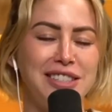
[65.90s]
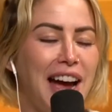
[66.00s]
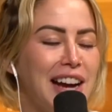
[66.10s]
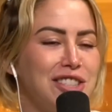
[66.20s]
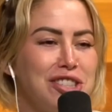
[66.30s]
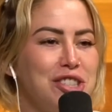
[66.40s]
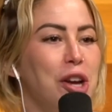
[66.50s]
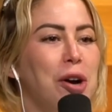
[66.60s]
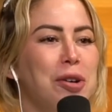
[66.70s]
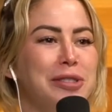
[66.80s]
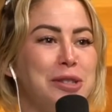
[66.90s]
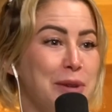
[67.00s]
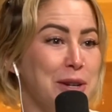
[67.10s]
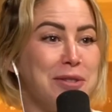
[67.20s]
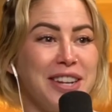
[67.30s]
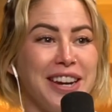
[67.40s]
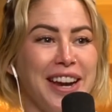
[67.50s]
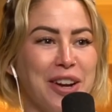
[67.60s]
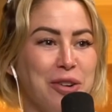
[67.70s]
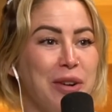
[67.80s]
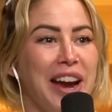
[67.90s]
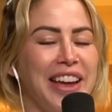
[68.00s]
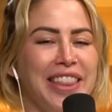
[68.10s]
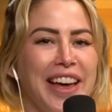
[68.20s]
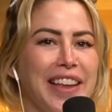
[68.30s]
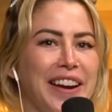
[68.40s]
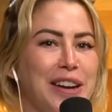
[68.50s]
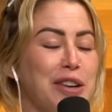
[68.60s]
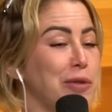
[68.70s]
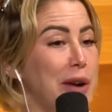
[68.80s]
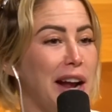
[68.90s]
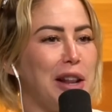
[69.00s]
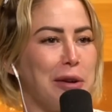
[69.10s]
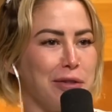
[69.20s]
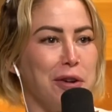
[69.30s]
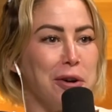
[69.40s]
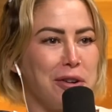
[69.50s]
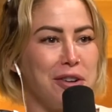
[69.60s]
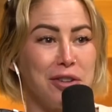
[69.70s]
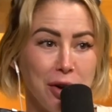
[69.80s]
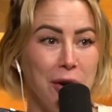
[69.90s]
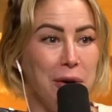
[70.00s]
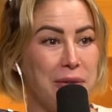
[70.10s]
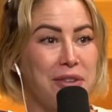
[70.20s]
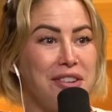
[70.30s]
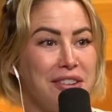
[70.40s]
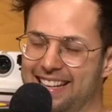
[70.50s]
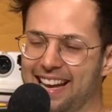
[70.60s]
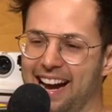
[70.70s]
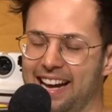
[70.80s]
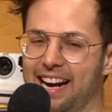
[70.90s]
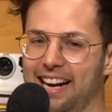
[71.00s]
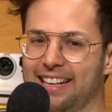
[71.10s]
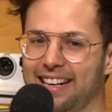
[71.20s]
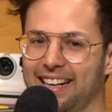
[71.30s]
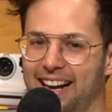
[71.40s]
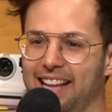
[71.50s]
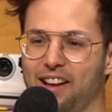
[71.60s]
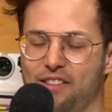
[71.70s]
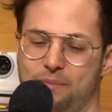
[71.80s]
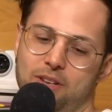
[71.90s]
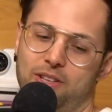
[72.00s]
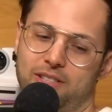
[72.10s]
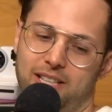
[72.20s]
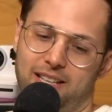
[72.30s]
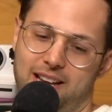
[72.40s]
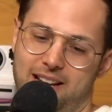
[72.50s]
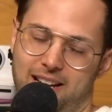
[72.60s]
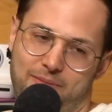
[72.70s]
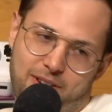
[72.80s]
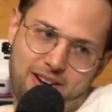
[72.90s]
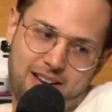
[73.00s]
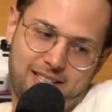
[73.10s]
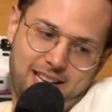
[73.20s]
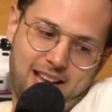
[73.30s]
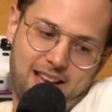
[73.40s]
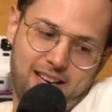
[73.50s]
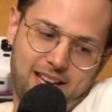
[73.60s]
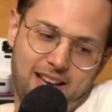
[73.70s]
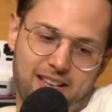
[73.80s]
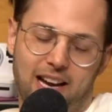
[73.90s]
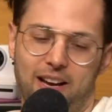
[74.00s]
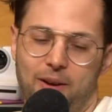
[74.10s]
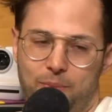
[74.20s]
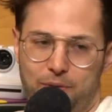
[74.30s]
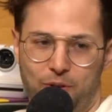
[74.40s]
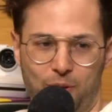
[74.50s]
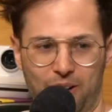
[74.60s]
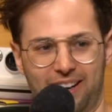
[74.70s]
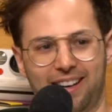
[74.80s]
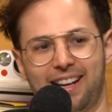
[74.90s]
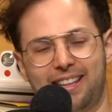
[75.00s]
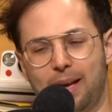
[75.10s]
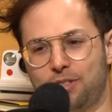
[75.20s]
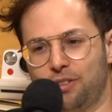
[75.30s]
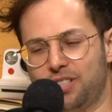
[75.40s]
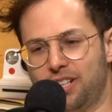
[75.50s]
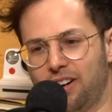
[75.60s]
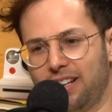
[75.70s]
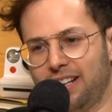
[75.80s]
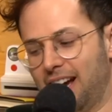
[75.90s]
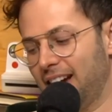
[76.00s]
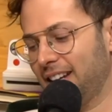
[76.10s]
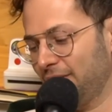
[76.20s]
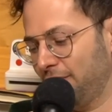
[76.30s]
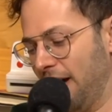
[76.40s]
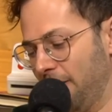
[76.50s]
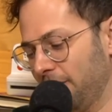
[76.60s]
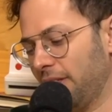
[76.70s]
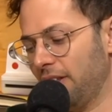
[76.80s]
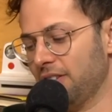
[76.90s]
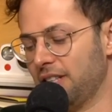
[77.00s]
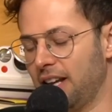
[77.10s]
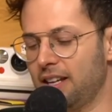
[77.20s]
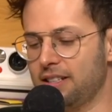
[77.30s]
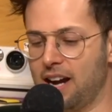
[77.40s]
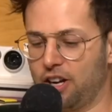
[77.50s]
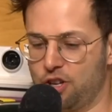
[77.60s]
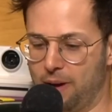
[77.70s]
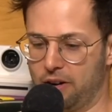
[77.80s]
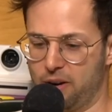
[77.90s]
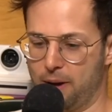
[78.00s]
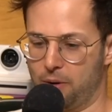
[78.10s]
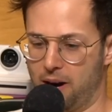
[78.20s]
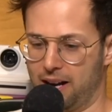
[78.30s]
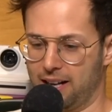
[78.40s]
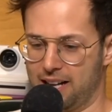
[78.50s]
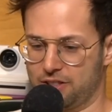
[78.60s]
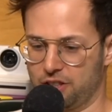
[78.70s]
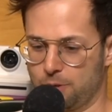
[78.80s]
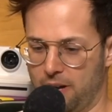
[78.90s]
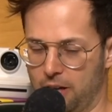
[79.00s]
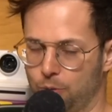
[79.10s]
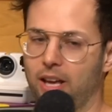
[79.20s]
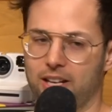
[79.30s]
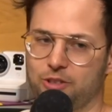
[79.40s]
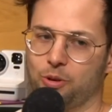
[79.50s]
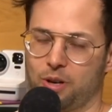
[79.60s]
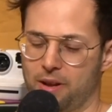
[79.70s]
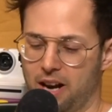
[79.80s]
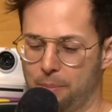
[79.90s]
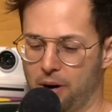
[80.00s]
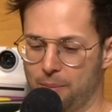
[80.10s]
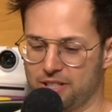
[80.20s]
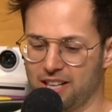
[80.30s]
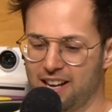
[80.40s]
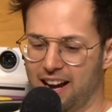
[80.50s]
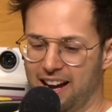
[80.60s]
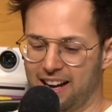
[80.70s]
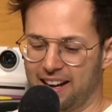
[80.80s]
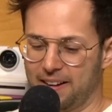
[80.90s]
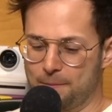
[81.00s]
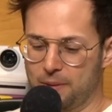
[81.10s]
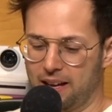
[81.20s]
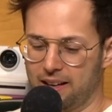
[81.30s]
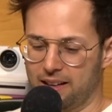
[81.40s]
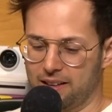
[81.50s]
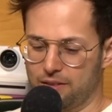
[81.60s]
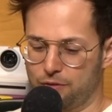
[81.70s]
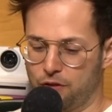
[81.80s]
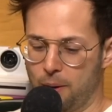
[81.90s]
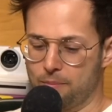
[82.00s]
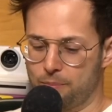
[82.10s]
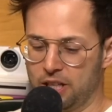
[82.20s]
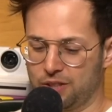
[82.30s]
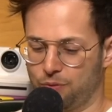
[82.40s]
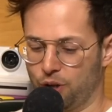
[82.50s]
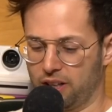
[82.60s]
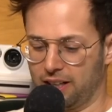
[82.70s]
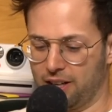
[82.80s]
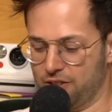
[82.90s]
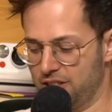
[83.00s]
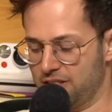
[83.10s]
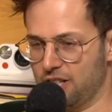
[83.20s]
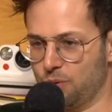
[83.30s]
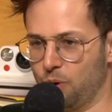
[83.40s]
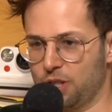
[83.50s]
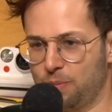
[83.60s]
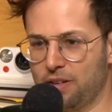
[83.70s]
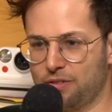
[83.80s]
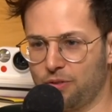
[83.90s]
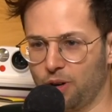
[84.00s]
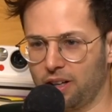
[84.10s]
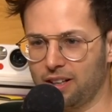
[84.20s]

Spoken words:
Zach just knows music in a way that like regular folk don't. Yeah, I love music. I'm very excited. Before the episode started, I found there's a documentary about Ryan Gosling's band. We'll get into it in a minute, I promise. From Pitchfork, and Kelsey says, watch Pitchfork.